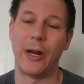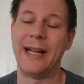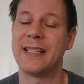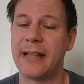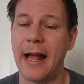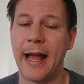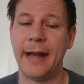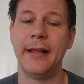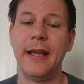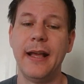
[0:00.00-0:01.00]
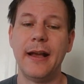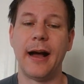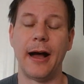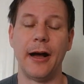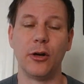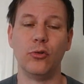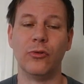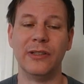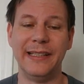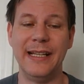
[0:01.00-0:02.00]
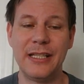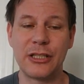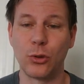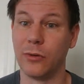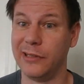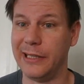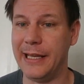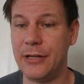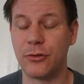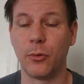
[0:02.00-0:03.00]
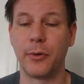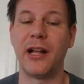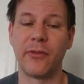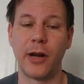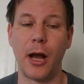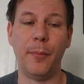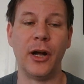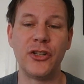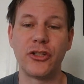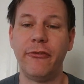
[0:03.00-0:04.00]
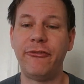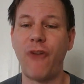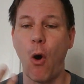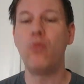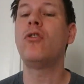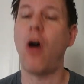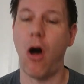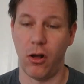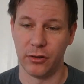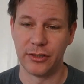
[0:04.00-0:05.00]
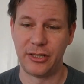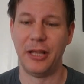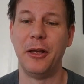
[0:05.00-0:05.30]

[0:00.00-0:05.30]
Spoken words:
side released or leaked or whatever a bunch of phone calls,